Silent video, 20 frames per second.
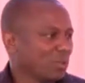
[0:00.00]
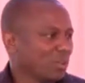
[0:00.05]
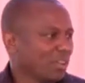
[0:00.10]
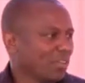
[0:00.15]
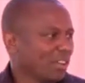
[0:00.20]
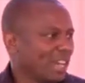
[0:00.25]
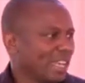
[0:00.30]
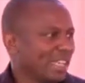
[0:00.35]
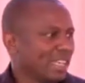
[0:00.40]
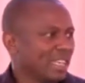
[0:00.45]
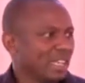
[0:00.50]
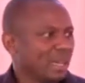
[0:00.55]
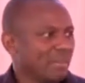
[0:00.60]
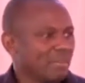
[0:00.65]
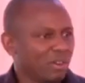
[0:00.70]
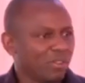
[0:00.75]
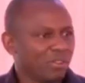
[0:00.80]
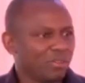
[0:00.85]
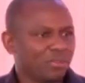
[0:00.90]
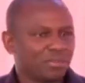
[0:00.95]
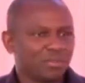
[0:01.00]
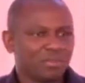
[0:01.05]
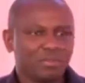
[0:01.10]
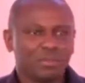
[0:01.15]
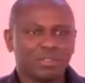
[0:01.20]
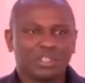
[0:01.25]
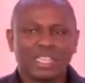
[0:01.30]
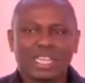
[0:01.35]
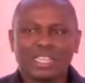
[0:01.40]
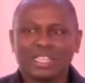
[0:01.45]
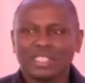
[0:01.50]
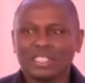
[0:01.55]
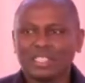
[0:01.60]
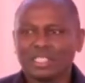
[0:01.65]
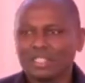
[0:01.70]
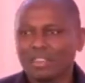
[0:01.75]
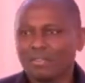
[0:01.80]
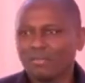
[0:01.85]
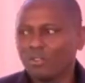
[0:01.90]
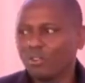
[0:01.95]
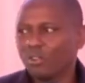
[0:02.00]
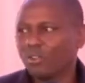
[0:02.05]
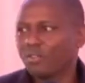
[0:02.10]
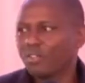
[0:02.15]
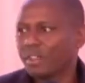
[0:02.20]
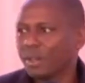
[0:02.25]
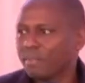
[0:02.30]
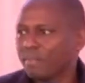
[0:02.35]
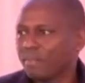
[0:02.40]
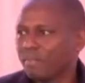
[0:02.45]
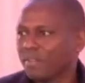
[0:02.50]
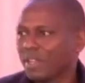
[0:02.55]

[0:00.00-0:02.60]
We've had a number of challenges, a few of them,